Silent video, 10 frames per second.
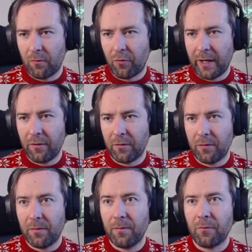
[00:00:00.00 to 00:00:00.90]

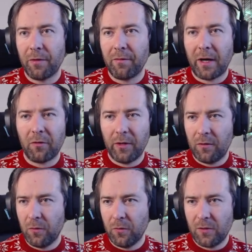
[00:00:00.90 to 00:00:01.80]
writer refactoring
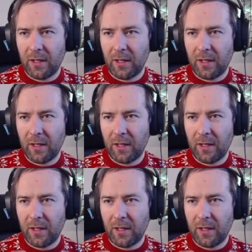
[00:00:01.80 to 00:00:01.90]
tools.